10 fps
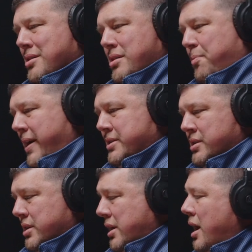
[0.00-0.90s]
the
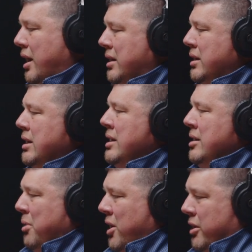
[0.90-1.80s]
presence of God,
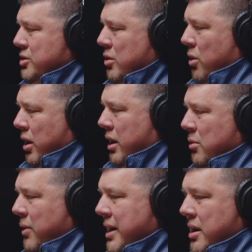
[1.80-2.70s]
but also work in a
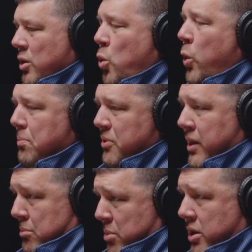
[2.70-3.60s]
way to equip
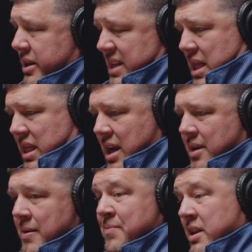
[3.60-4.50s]
them, because I think
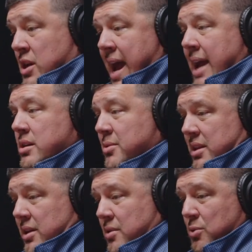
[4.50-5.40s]
it's actually
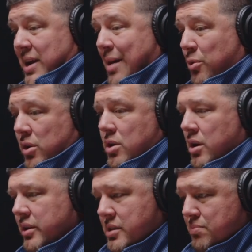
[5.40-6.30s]
what I want to
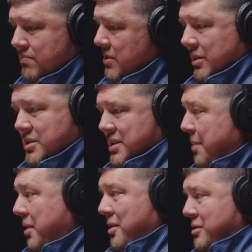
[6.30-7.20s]
call this,
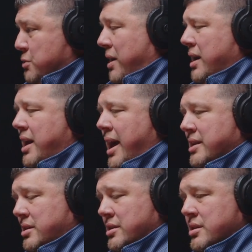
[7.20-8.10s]
time together in this
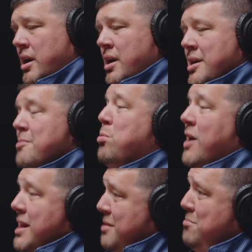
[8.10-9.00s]
podcast is
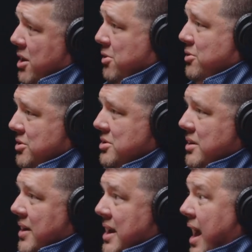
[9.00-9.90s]
breath and bones.
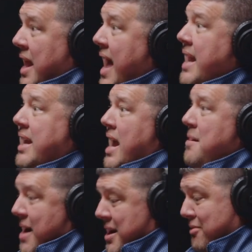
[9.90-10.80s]
And that
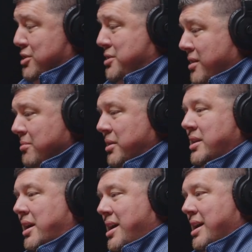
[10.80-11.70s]
came out of a sermon
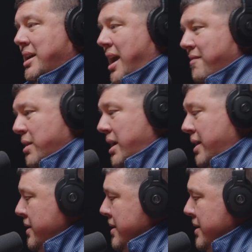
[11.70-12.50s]
that God gave me